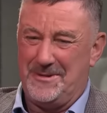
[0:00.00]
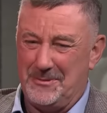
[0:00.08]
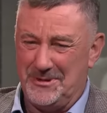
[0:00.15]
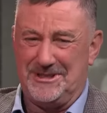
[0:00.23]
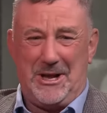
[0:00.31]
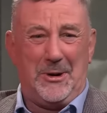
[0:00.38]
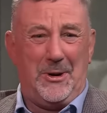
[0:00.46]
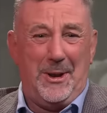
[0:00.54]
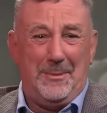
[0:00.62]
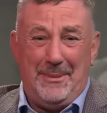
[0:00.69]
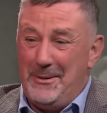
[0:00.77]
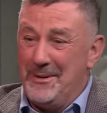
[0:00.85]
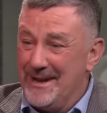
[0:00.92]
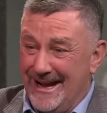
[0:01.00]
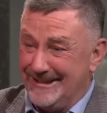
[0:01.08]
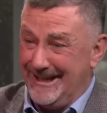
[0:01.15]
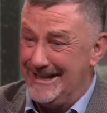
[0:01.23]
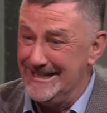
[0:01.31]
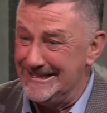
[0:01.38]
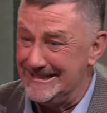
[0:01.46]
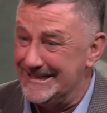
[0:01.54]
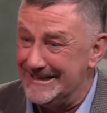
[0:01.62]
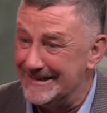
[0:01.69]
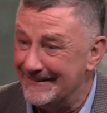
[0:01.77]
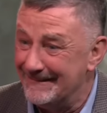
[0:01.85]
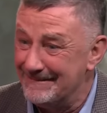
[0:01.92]
What's that all about? I didn't.
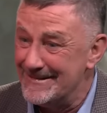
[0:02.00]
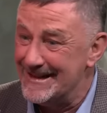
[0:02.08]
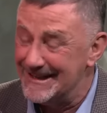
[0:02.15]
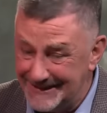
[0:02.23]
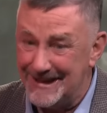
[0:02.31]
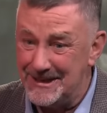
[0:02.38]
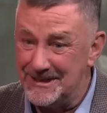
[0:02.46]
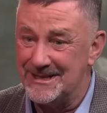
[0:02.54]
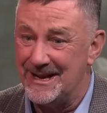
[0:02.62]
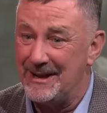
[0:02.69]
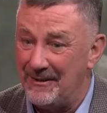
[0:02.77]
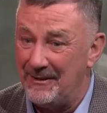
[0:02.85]
Yeah. I didn't.